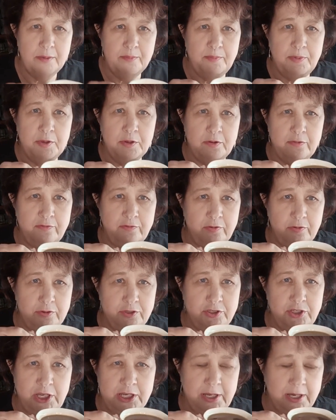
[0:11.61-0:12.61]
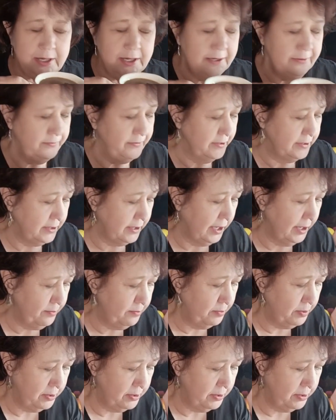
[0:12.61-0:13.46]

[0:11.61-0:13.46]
beautiful Gina Clifford cup